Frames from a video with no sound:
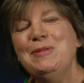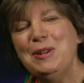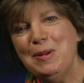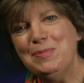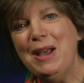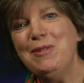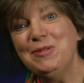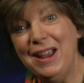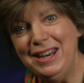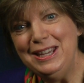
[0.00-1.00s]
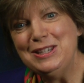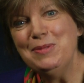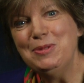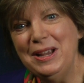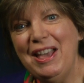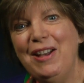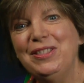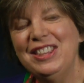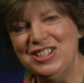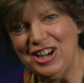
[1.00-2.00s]
We're about ready to bring
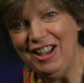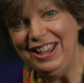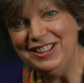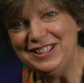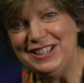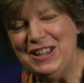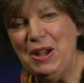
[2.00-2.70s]
out the child.